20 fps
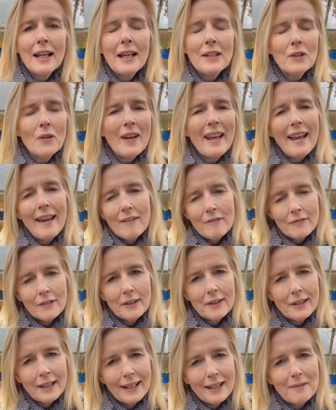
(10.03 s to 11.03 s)
not
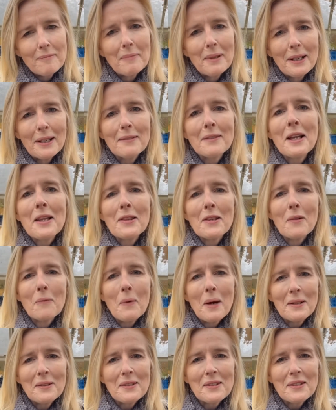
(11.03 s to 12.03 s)
everything, but the
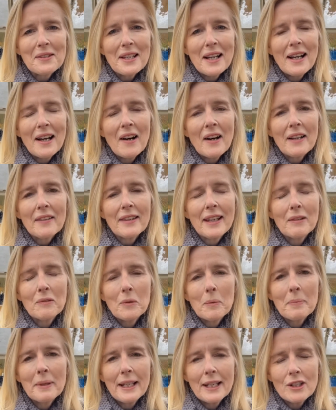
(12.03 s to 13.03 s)
ones that I think
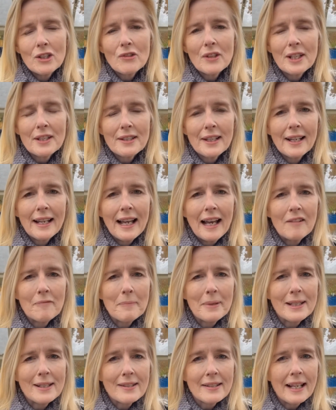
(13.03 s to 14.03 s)
will be interesting have
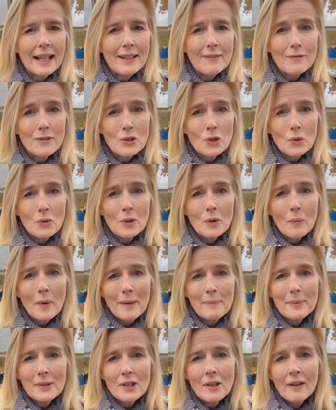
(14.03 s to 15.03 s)
been saved to the
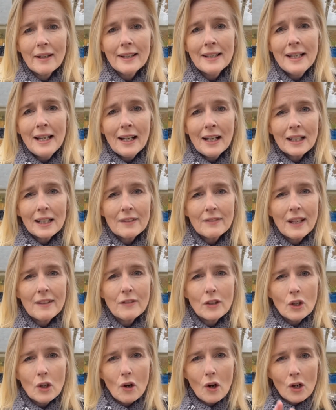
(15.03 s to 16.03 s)
website. And I've
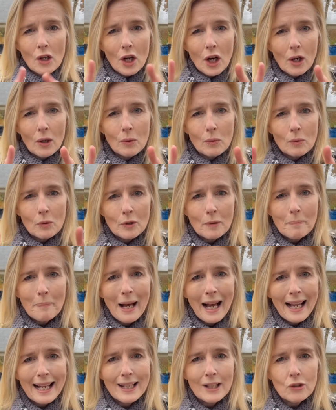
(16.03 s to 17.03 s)
even got a cold
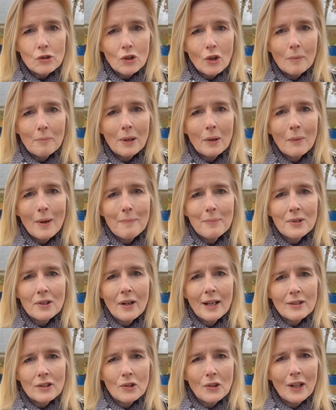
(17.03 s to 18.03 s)
page on my
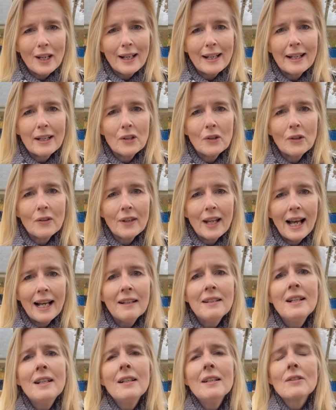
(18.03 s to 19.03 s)
website, so you can click on that.
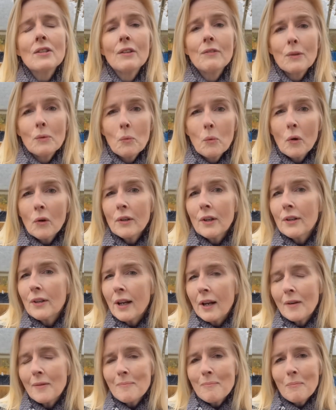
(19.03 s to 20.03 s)
So if you want to
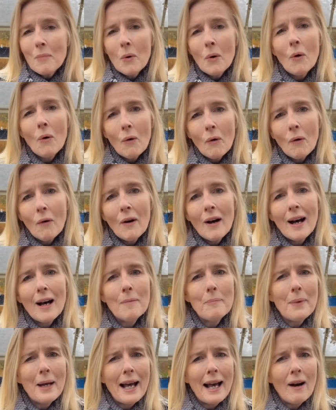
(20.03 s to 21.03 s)
know more
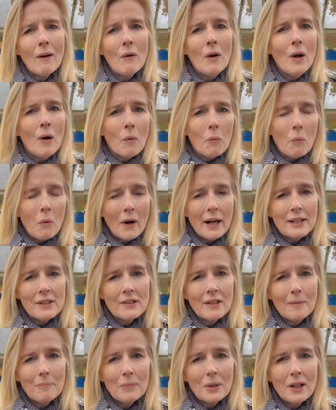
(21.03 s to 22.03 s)
about why
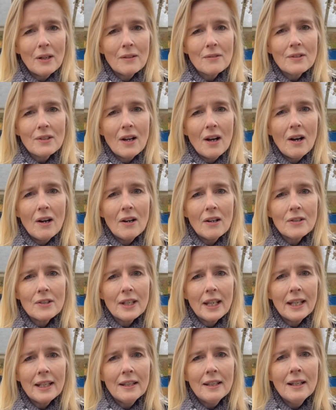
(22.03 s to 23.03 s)
some plants are
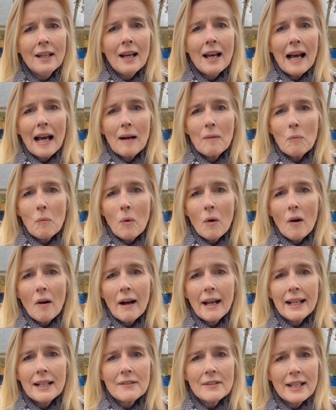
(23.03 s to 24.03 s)
hardy and
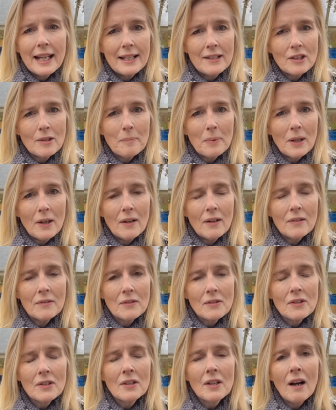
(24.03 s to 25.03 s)
why tender
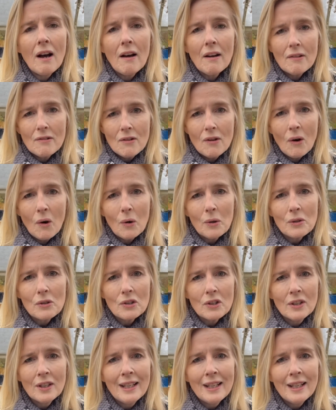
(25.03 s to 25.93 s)
plants are not,